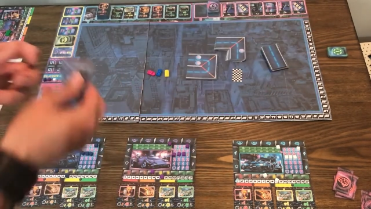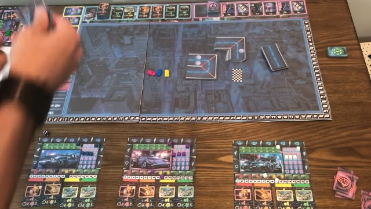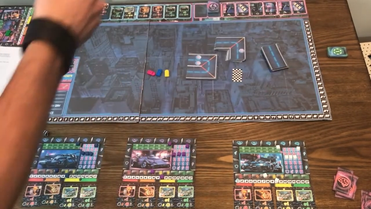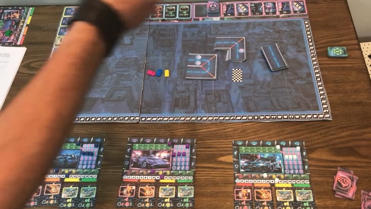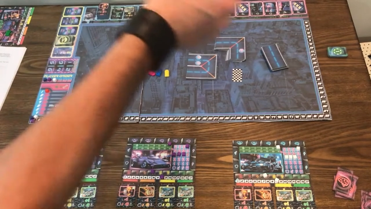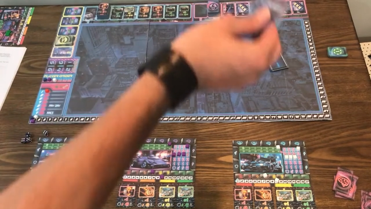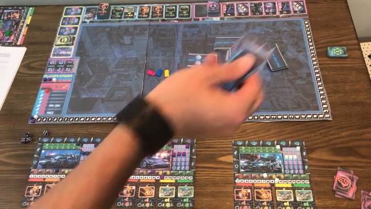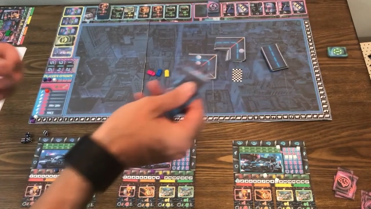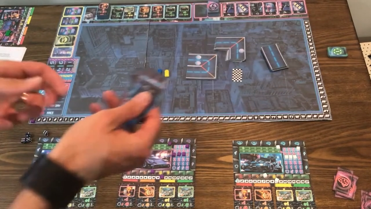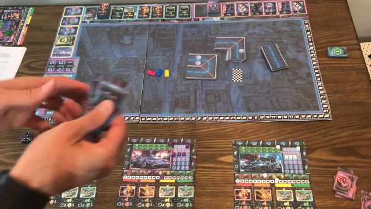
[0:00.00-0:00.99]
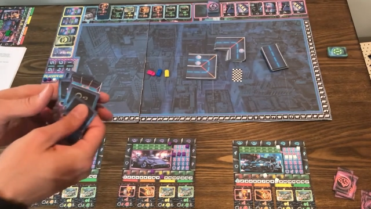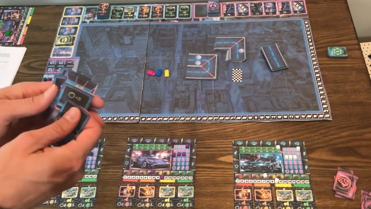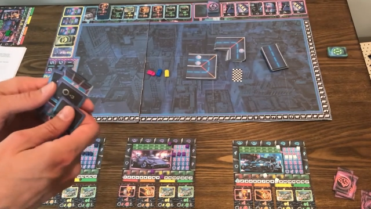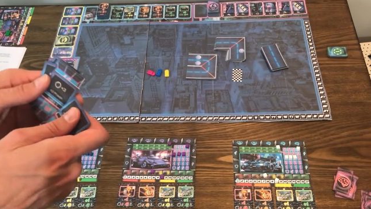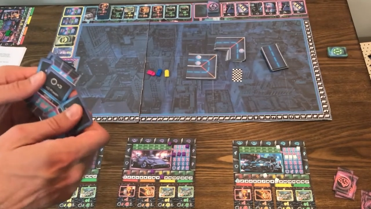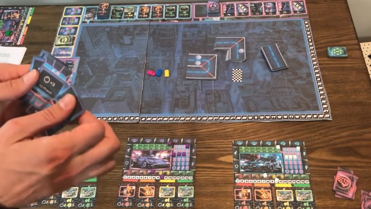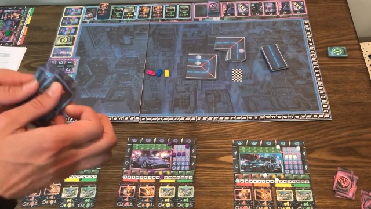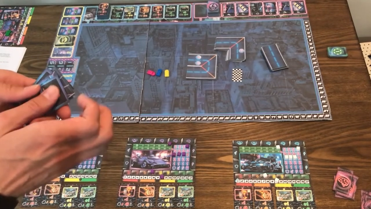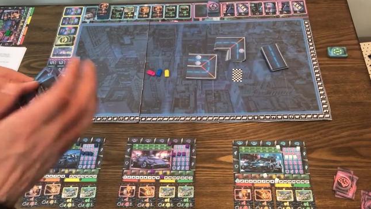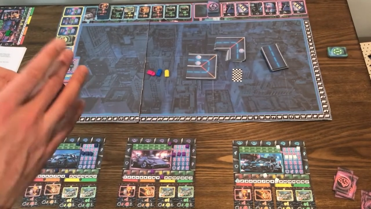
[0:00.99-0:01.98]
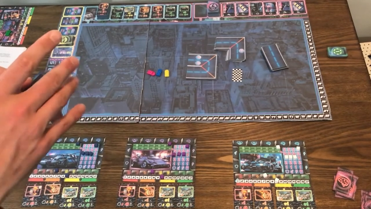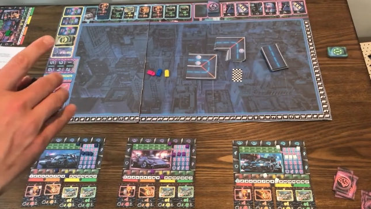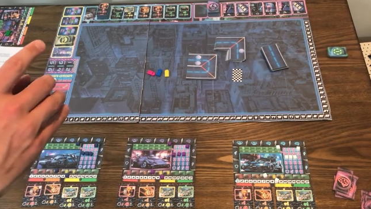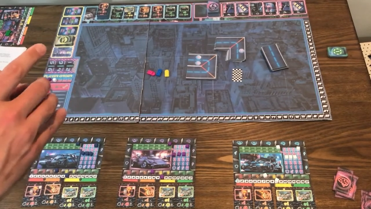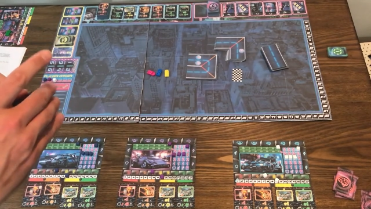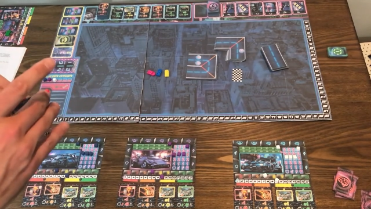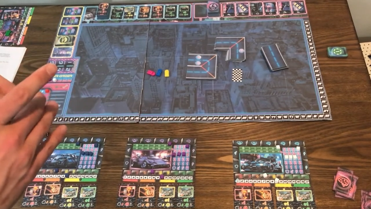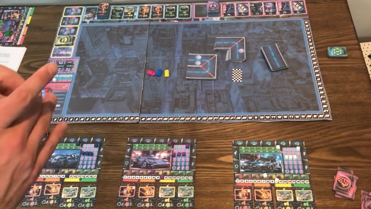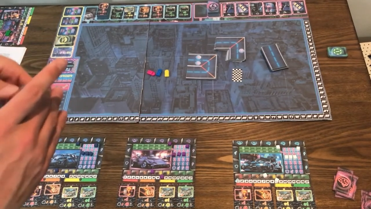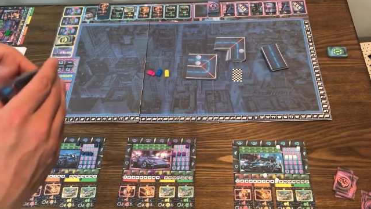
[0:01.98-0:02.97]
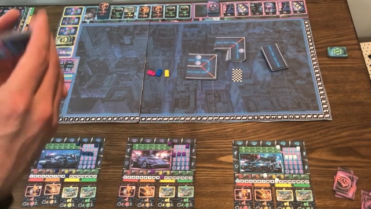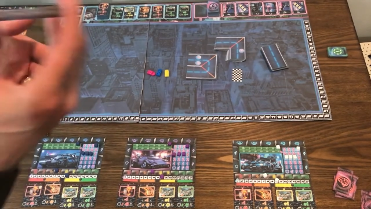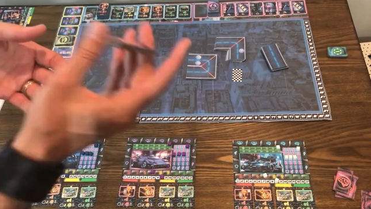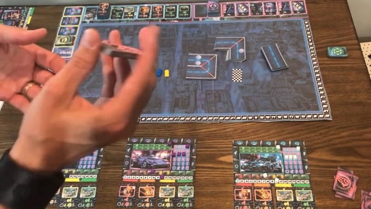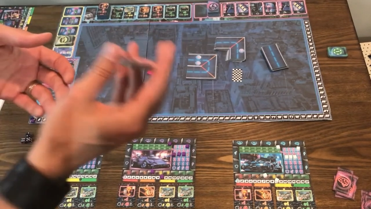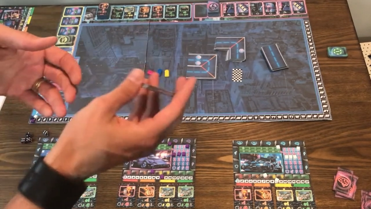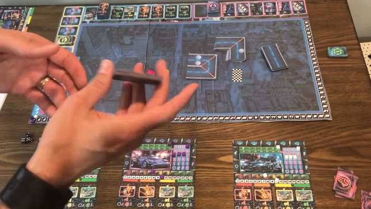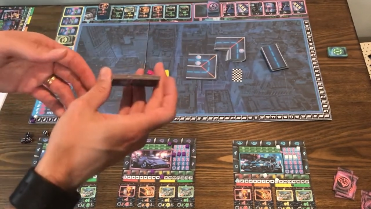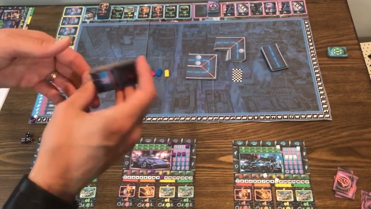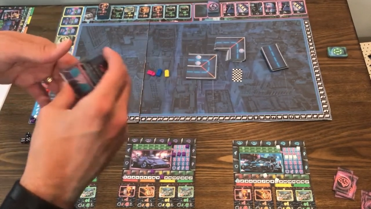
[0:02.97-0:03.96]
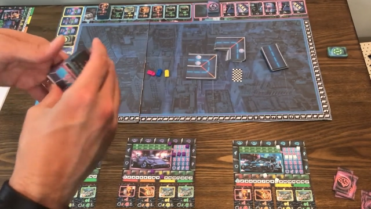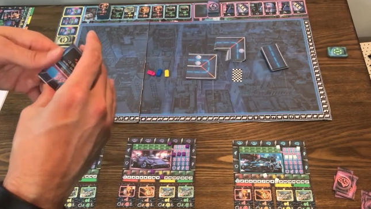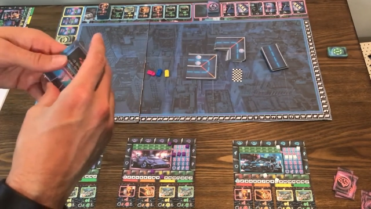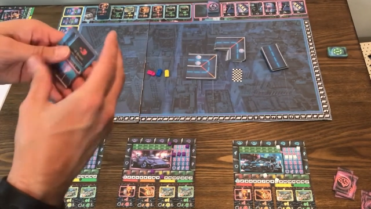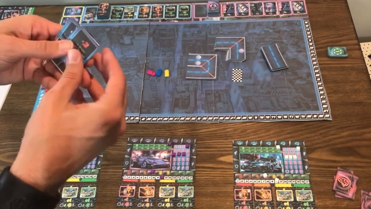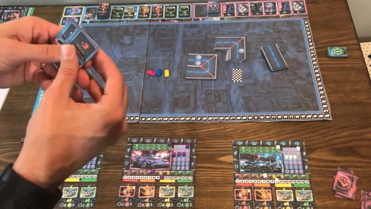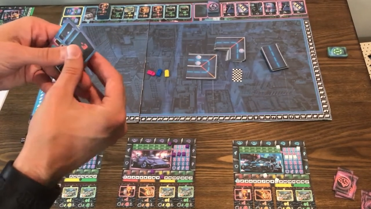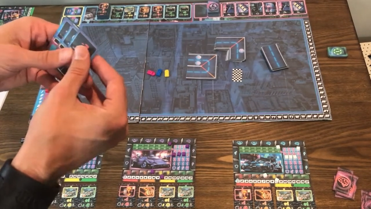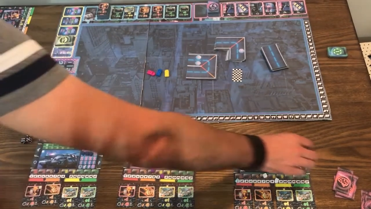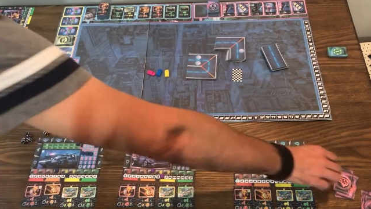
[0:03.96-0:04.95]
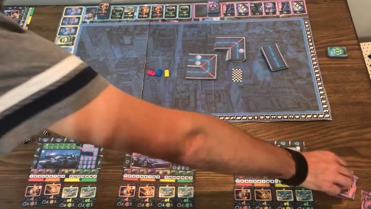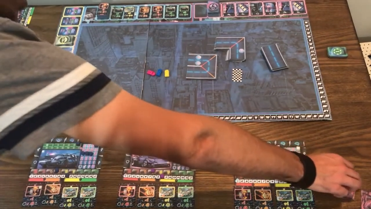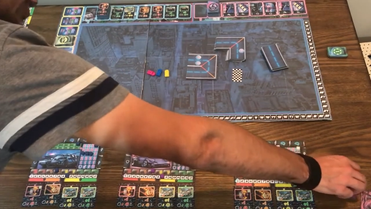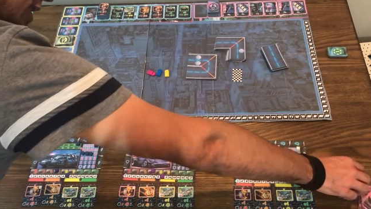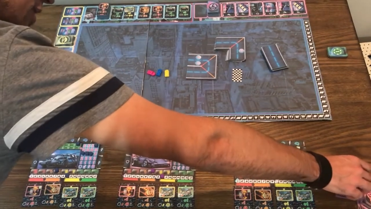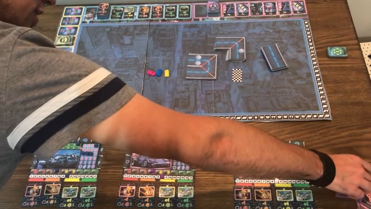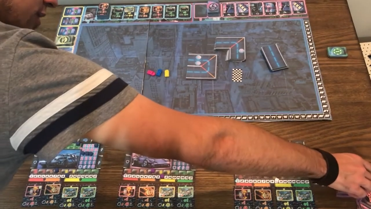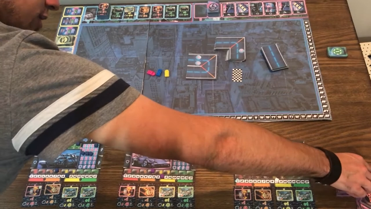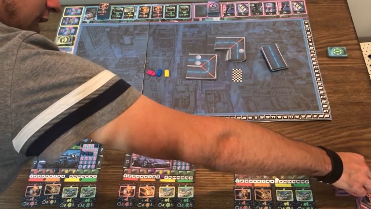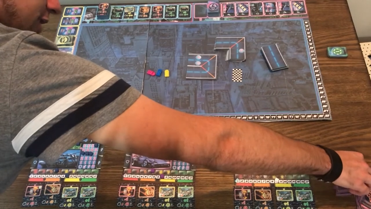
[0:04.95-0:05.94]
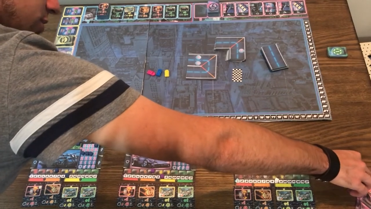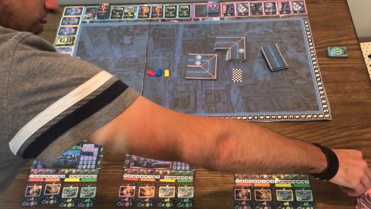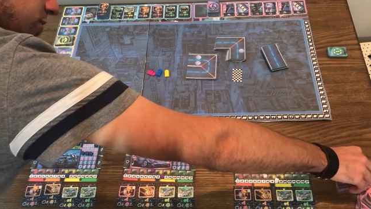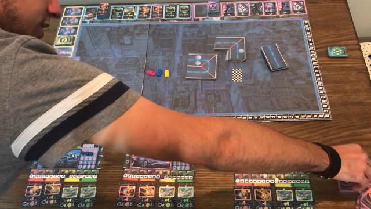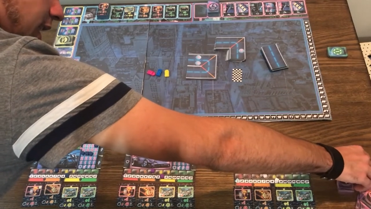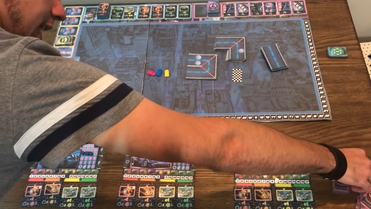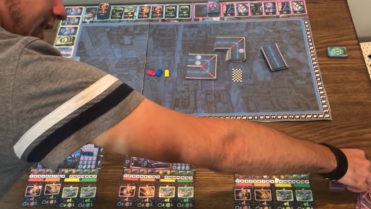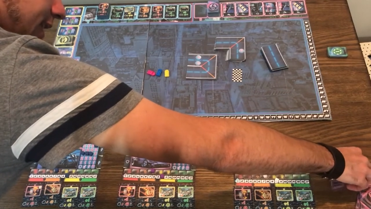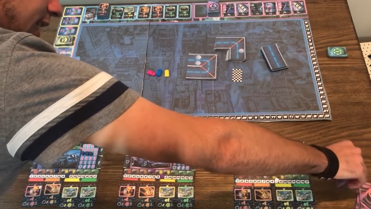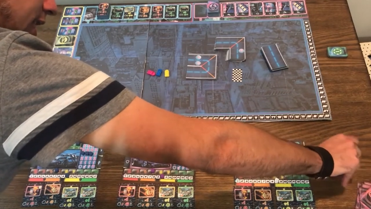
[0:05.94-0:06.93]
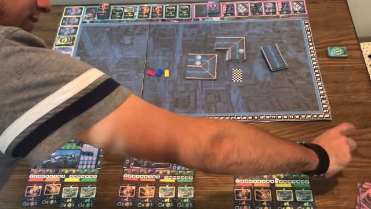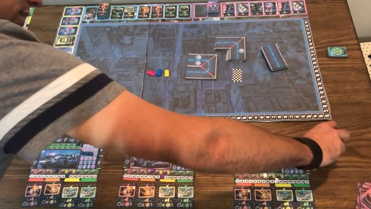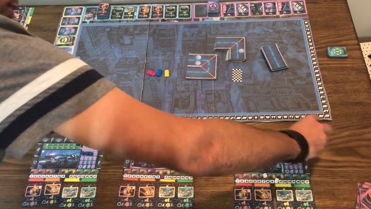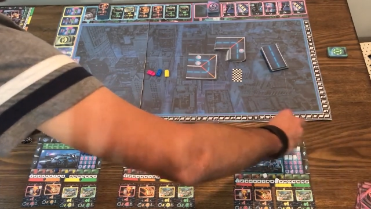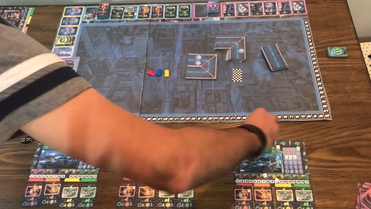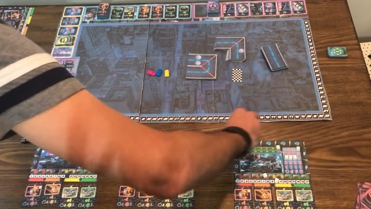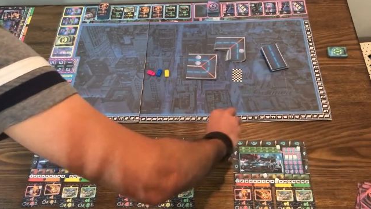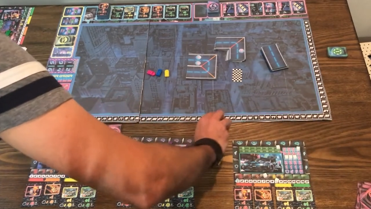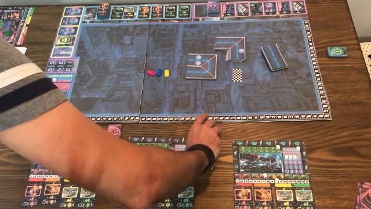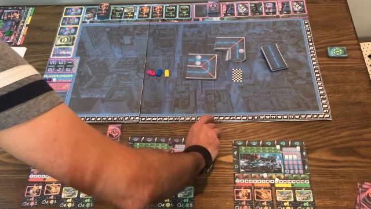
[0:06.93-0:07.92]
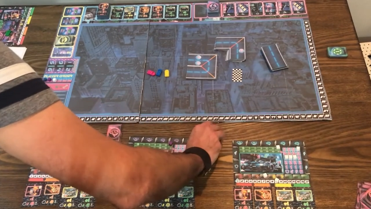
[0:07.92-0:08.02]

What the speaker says: Nobody's mouth can be seen.